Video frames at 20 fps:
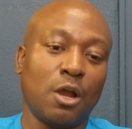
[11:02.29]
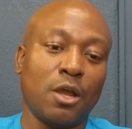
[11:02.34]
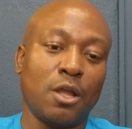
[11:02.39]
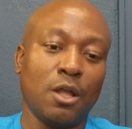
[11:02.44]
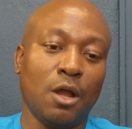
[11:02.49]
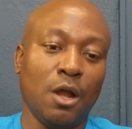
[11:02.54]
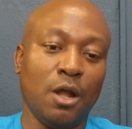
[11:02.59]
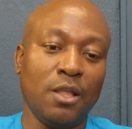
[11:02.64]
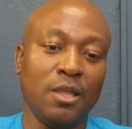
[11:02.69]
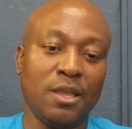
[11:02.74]

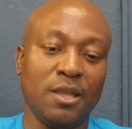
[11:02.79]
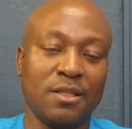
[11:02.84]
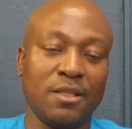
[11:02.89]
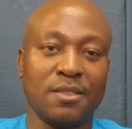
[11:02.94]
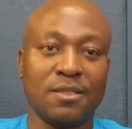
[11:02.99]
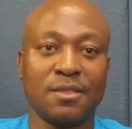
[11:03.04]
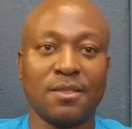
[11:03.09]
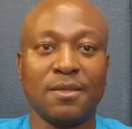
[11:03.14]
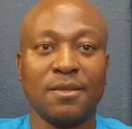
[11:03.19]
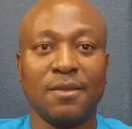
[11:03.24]

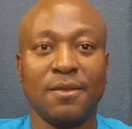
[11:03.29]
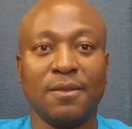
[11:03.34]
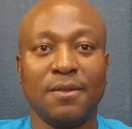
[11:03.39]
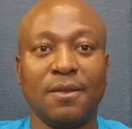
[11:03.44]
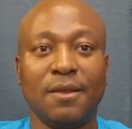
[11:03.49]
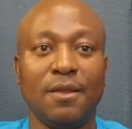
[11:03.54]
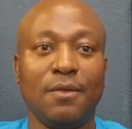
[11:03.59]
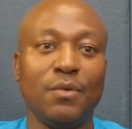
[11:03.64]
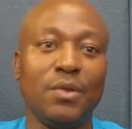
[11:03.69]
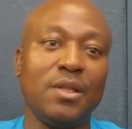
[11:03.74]
audience,
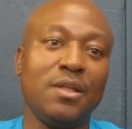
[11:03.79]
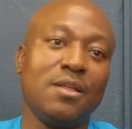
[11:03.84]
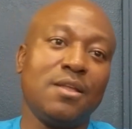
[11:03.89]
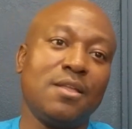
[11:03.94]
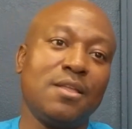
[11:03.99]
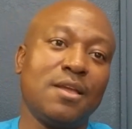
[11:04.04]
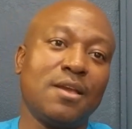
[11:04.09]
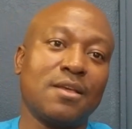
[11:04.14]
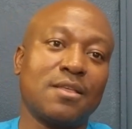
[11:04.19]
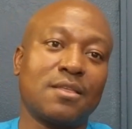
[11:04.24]
really the
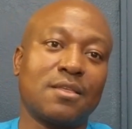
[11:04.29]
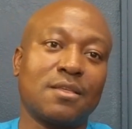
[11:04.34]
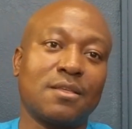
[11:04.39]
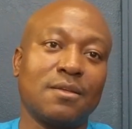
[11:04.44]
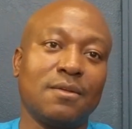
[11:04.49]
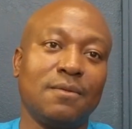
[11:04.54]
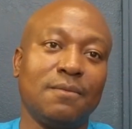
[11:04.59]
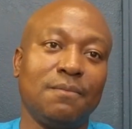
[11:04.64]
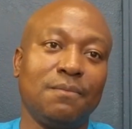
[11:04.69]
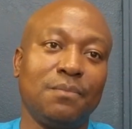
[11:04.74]
next
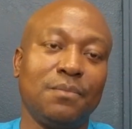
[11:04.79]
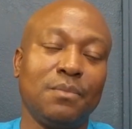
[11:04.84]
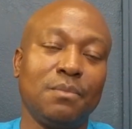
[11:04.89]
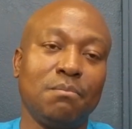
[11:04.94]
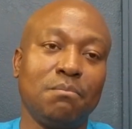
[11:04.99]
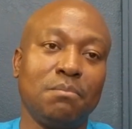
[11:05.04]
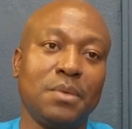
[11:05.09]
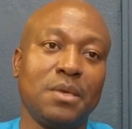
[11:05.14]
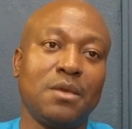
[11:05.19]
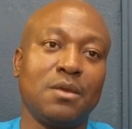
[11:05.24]

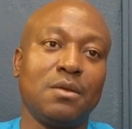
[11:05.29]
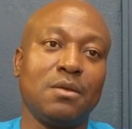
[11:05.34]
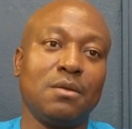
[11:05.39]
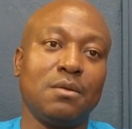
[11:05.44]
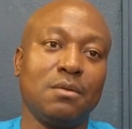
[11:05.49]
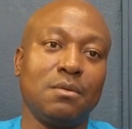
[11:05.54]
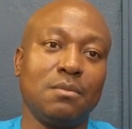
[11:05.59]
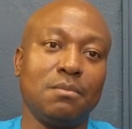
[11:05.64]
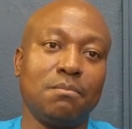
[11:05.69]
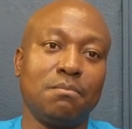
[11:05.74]
big
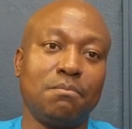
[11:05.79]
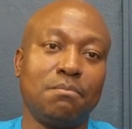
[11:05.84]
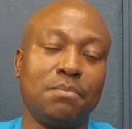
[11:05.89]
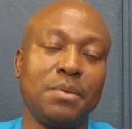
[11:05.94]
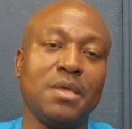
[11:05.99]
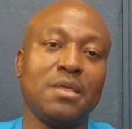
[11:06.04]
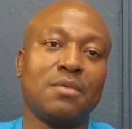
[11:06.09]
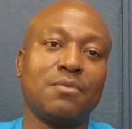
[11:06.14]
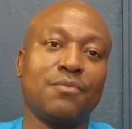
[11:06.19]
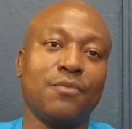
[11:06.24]

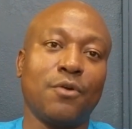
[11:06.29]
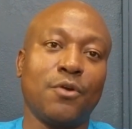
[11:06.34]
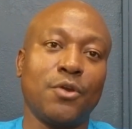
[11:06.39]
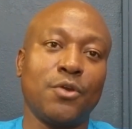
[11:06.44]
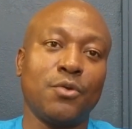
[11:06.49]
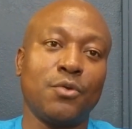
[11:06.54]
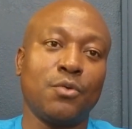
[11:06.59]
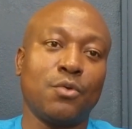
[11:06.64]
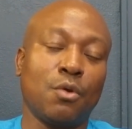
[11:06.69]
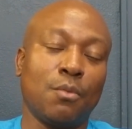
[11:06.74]
piece for
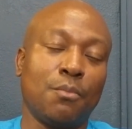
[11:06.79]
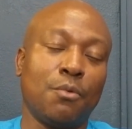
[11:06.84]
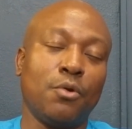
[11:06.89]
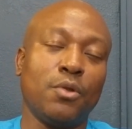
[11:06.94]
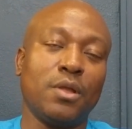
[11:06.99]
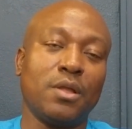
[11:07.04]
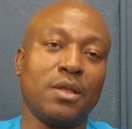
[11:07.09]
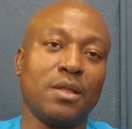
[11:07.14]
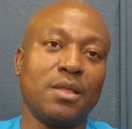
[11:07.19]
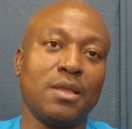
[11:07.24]
you
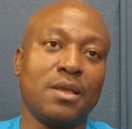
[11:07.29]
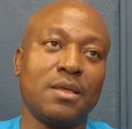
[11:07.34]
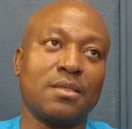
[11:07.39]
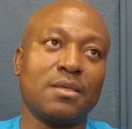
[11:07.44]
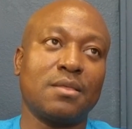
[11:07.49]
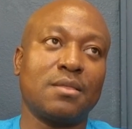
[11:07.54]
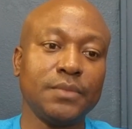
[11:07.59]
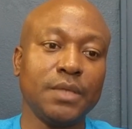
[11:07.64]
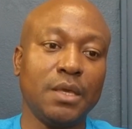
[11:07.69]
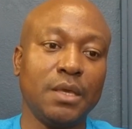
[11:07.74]
component on this
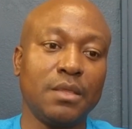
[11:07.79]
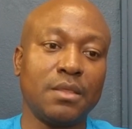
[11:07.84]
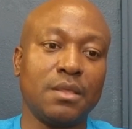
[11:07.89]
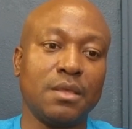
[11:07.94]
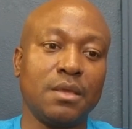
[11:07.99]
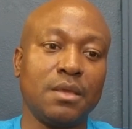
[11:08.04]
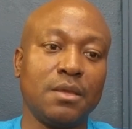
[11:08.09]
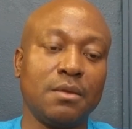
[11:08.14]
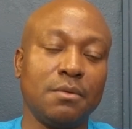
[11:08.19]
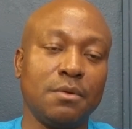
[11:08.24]
is
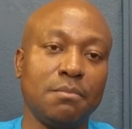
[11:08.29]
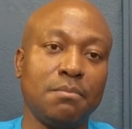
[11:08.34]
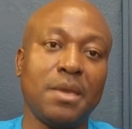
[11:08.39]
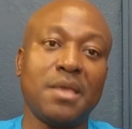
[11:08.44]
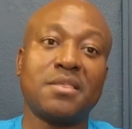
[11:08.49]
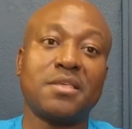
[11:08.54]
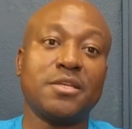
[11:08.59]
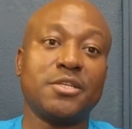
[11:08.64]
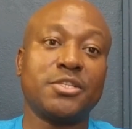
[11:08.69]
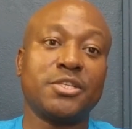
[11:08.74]
the
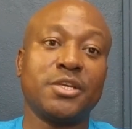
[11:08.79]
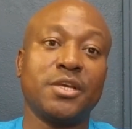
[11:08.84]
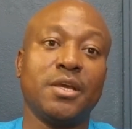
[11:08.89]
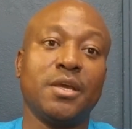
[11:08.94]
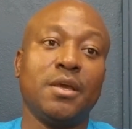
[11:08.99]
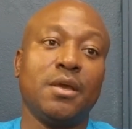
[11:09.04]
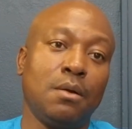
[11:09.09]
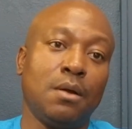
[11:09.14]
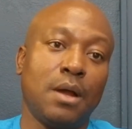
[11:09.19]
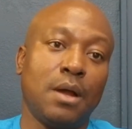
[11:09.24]
message.
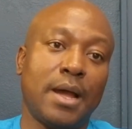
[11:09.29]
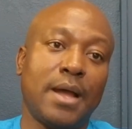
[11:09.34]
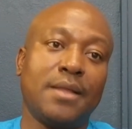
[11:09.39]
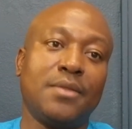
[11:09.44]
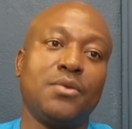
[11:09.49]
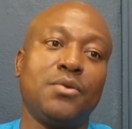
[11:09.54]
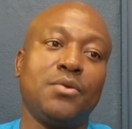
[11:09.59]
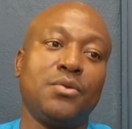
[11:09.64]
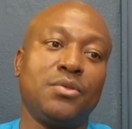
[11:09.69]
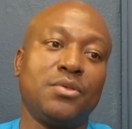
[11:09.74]
How
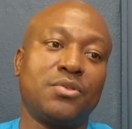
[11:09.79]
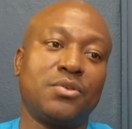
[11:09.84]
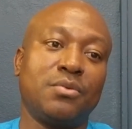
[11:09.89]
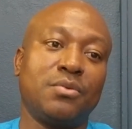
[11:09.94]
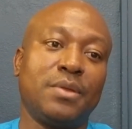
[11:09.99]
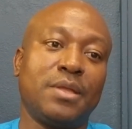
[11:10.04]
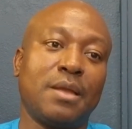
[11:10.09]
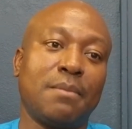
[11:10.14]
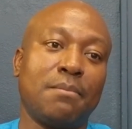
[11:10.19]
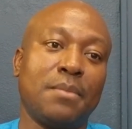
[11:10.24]
do you
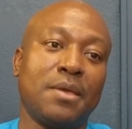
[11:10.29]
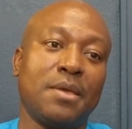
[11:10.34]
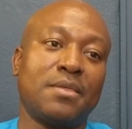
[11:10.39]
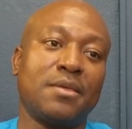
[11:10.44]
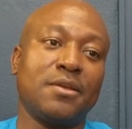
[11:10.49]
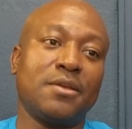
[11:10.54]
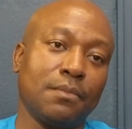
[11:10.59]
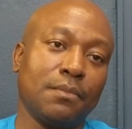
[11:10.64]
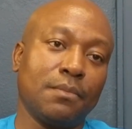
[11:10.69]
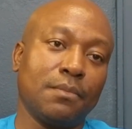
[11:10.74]
distribute that
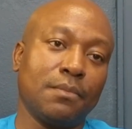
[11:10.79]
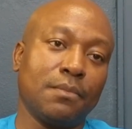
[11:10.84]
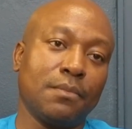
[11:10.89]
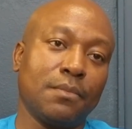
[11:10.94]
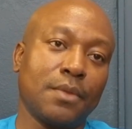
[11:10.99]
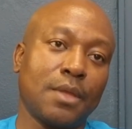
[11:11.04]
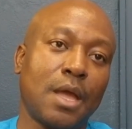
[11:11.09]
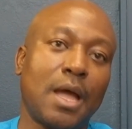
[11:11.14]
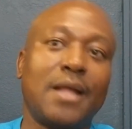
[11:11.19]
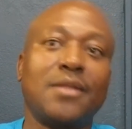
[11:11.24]
message?
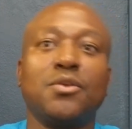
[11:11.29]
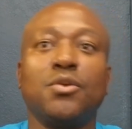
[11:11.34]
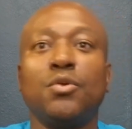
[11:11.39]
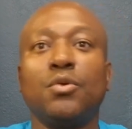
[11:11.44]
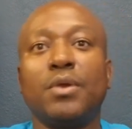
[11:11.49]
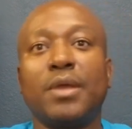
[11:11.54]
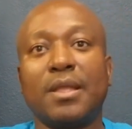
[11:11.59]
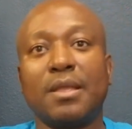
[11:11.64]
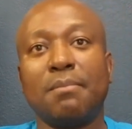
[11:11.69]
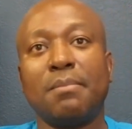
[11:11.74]
How do
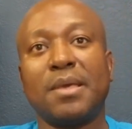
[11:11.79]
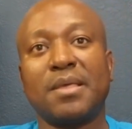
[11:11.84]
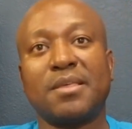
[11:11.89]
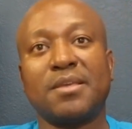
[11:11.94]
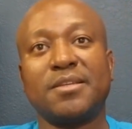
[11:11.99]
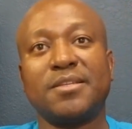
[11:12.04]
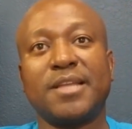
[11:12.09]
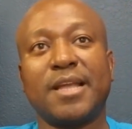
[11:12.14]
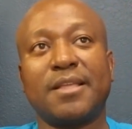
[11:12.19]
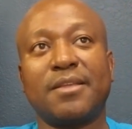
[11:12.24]
you get a
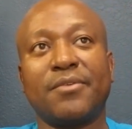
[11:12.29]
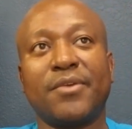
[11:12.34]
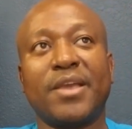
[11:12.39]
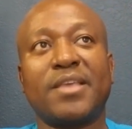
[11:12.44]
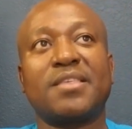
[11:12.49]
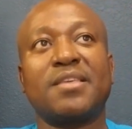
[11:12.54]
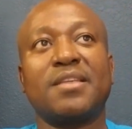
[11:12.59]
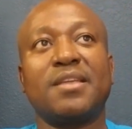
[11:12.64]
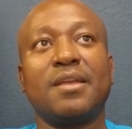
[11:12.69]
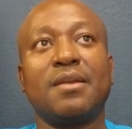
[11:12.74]
message that
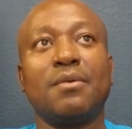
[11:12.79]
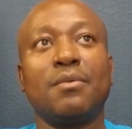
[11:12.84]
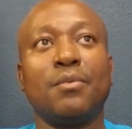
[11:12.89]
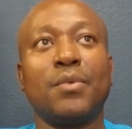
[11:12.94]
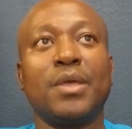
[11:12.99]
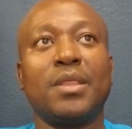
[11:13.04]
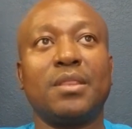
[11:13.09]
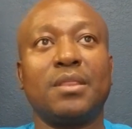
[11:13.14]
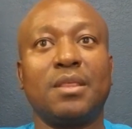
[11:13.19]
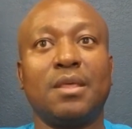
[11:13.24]
resonate
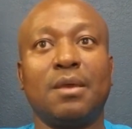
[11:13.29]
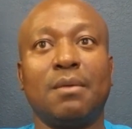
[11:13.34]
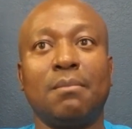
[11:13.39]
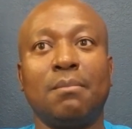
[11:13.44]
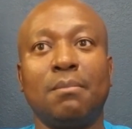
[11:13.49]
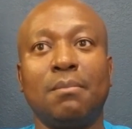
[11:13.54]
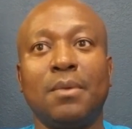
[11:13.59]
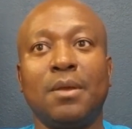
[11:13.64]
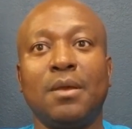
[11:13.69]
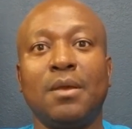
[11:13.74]
with
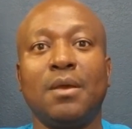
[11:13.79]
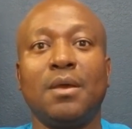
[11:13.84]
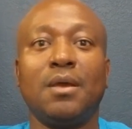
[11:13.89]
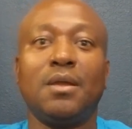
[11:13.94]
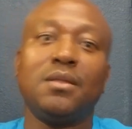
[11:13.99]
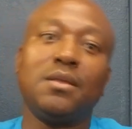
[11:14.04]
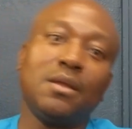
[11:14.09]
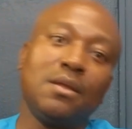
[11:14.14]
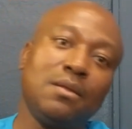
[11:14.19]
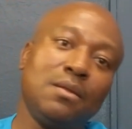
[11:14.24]
them?
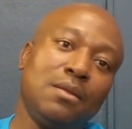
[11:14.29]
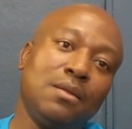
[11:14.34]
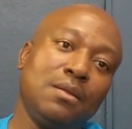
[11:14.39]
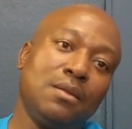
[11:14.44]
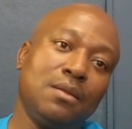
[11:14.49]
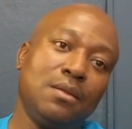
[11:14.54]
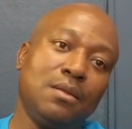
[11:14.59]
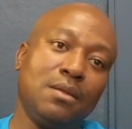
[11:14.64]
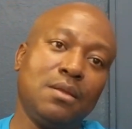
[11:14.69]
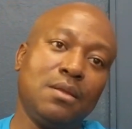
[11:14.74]
And then
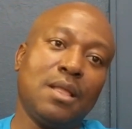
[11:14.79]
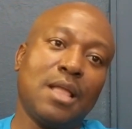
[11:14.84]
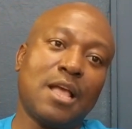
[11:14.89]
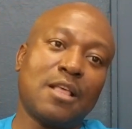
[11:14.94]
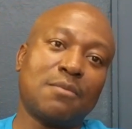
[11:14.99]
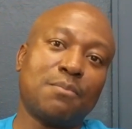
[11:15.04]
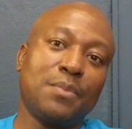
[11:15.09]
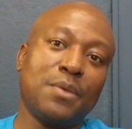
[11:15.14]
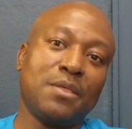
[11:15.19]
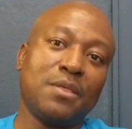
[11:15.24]
the
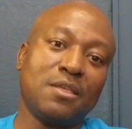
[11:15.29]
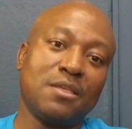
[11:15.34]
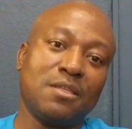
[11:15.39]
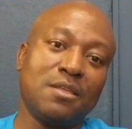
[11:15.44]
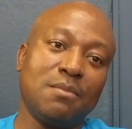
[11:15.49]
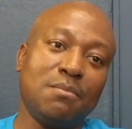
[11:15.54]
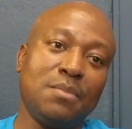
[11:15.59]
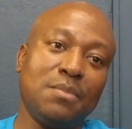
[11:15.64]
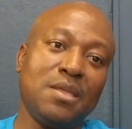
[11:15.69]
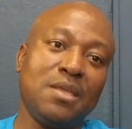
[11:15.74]
last piece is
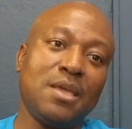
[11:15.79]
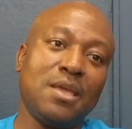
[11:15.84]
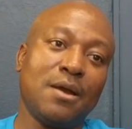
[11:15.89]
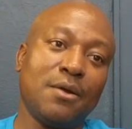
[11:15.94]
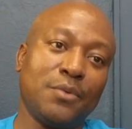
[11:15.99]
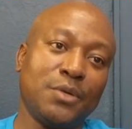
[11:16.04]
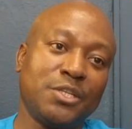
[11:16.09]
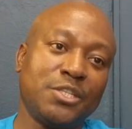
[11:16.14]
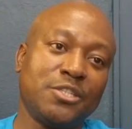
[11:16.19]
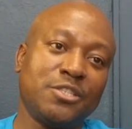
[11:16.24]
the
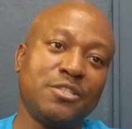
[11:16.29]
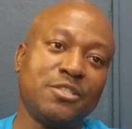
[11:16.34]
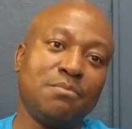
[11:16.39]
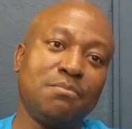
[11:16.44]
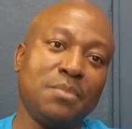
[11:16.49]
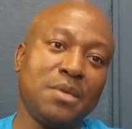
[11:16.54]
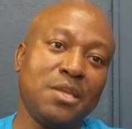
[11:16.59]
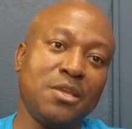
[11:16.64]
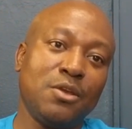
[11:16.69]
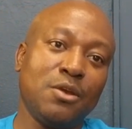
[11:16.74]
media, which is the
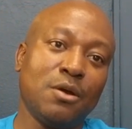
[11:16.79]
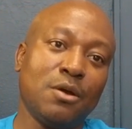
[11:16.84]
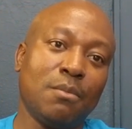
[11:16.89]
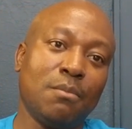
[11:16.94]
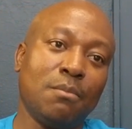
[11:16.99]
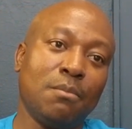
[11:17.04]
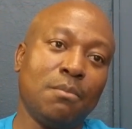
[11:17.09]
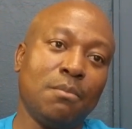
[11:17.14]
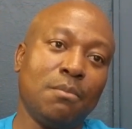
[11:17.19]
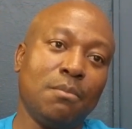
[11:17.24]

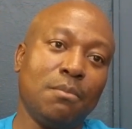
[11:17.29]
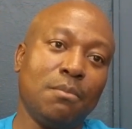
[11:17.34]
medium,